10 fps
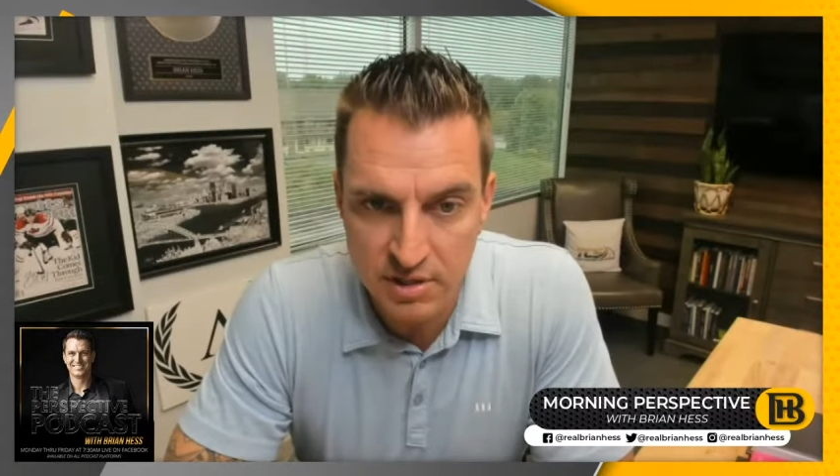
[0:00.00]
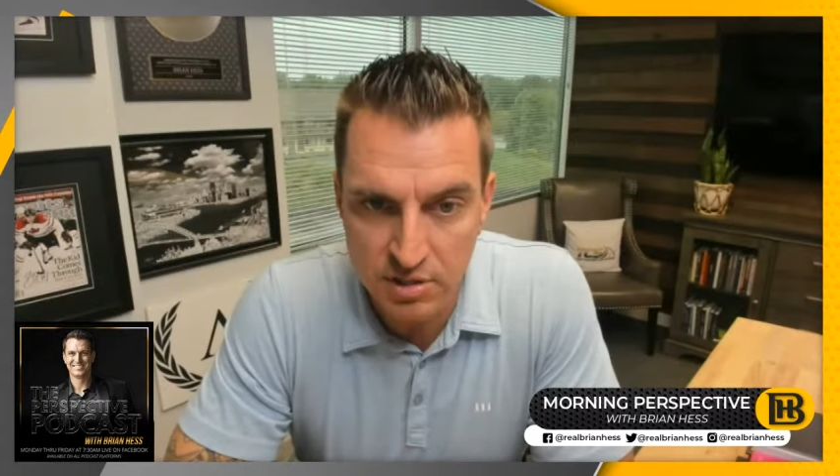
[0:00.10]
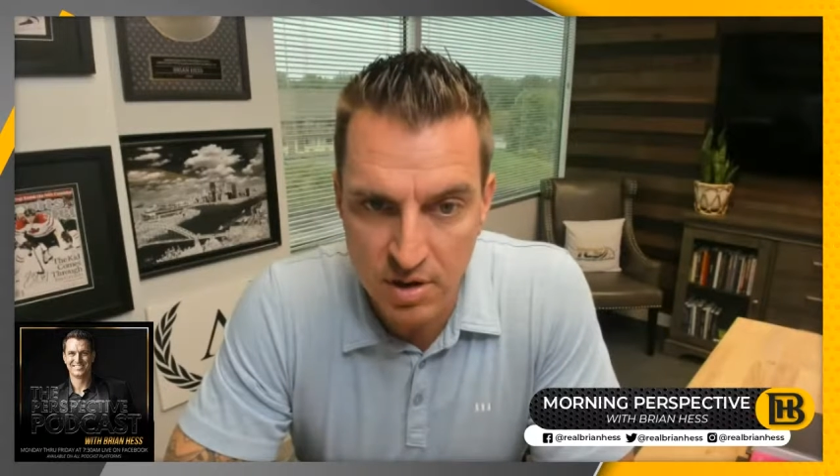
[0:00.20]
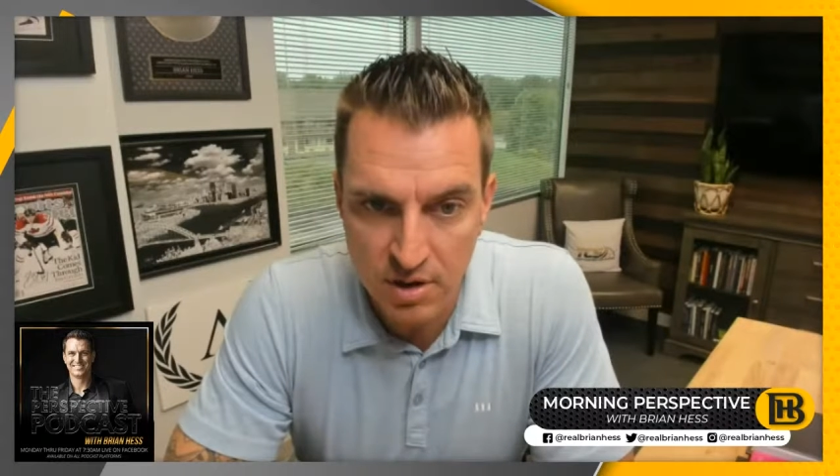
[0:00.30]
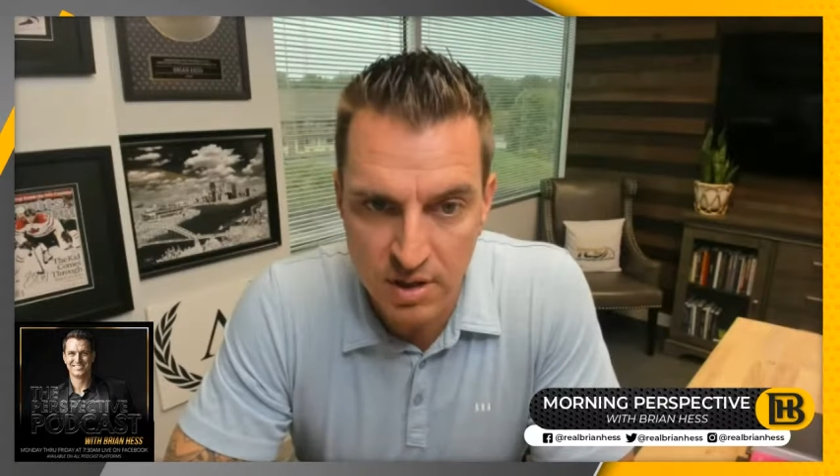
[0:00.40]

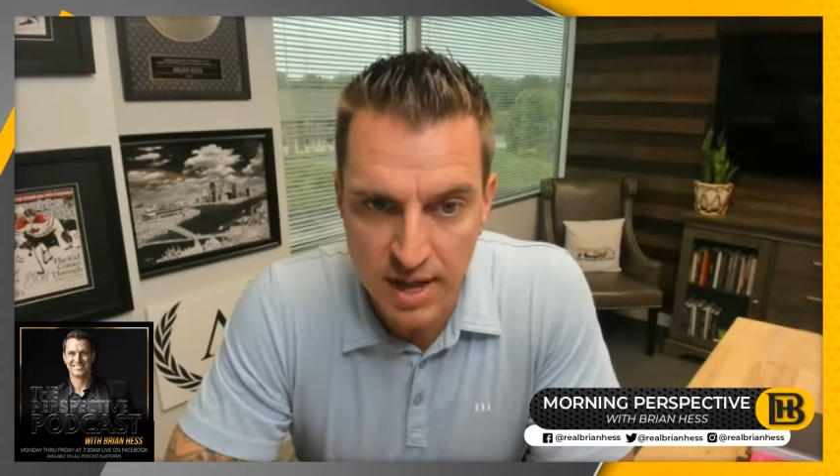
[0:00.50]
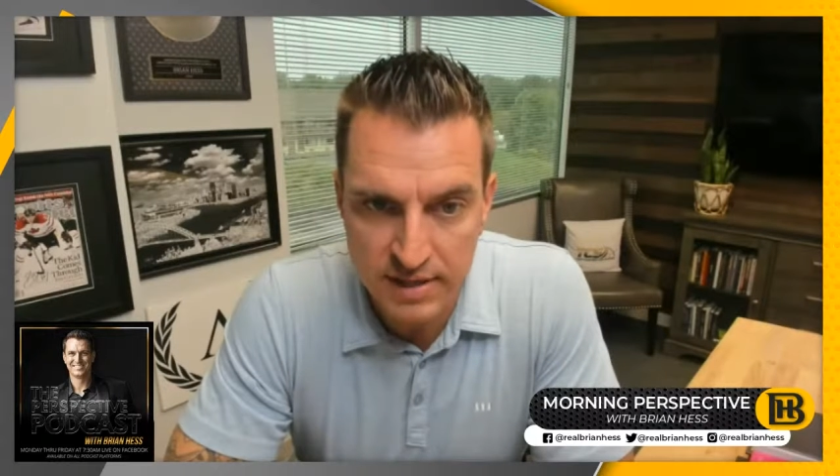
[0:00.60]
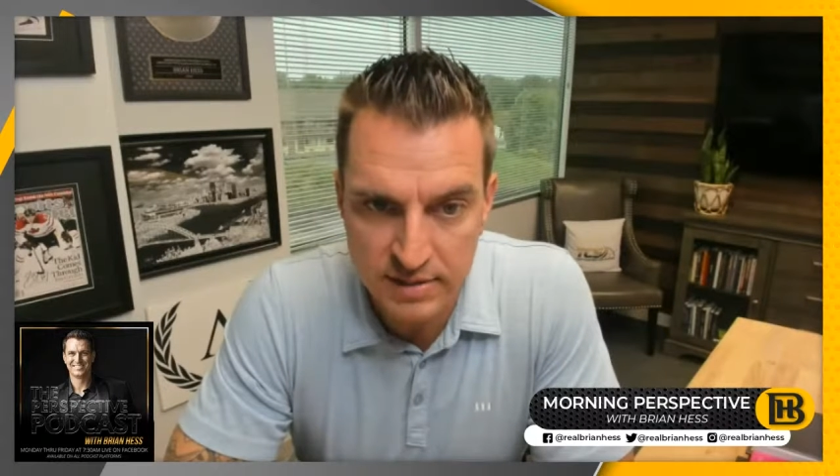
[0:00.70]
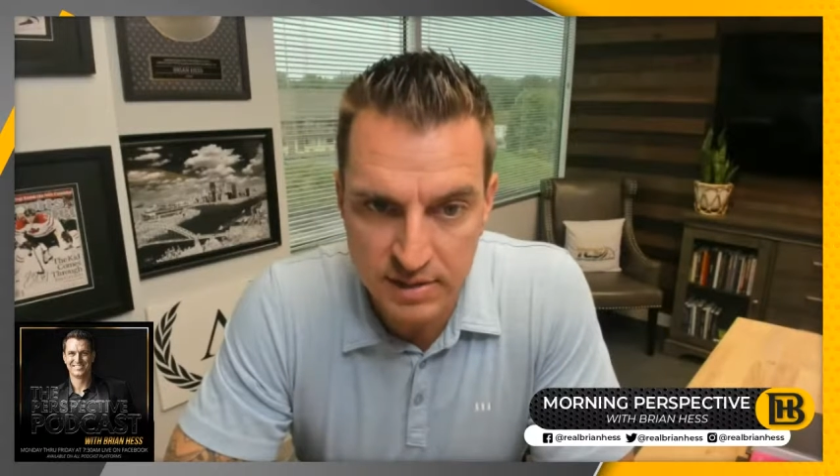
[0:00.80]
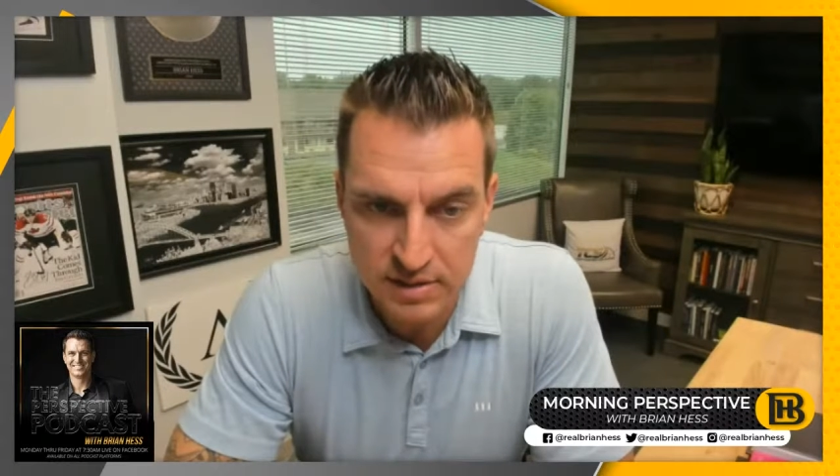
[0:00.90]
These are all
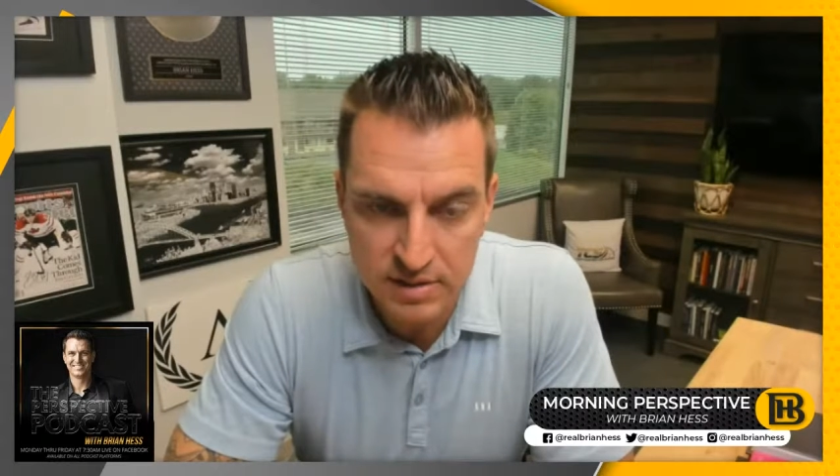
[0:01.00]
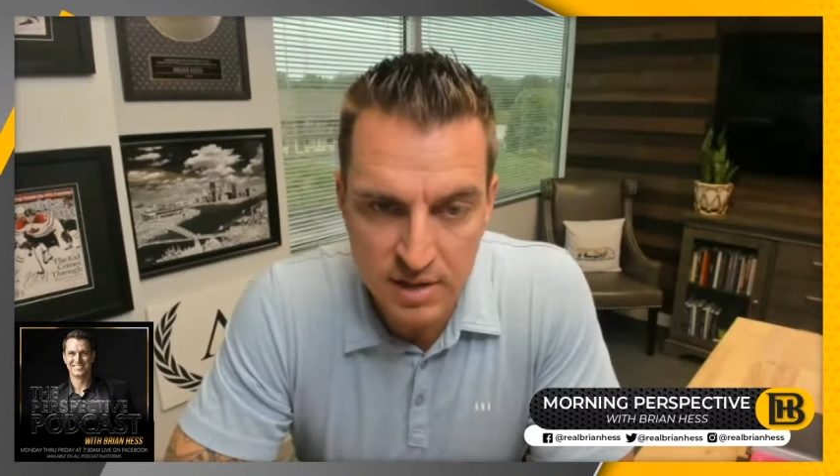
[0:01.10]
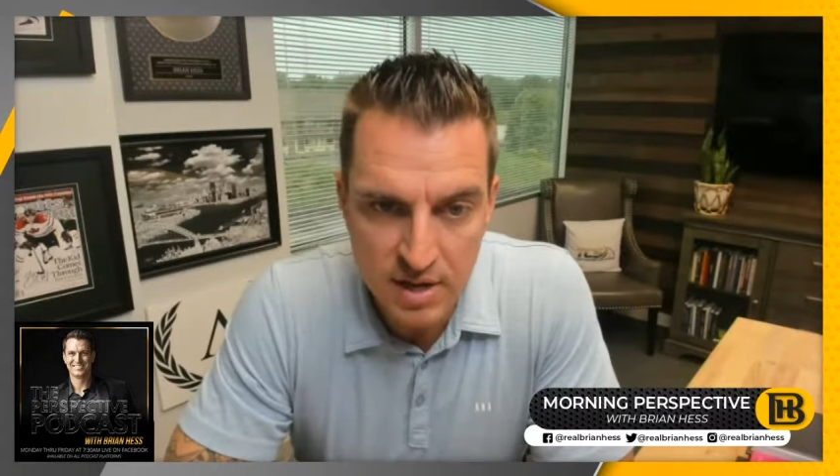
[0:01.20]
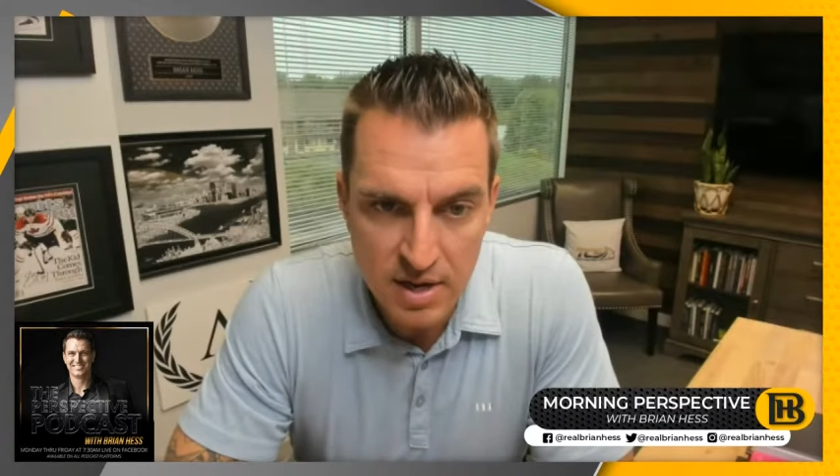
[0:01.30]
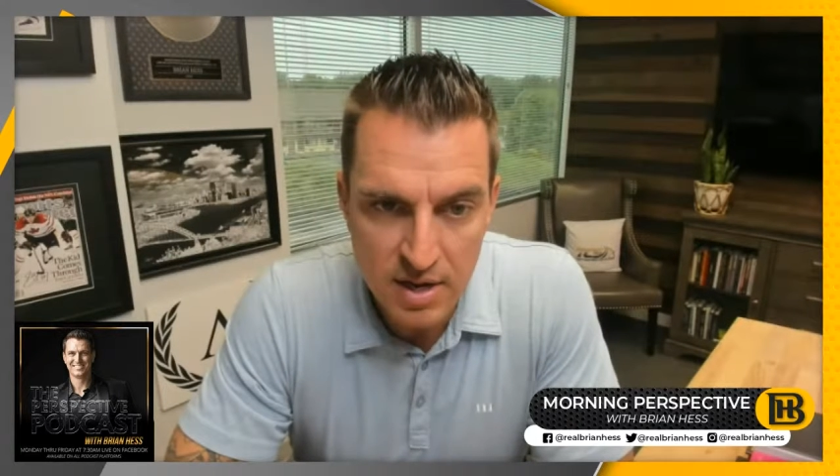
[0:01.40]
classics.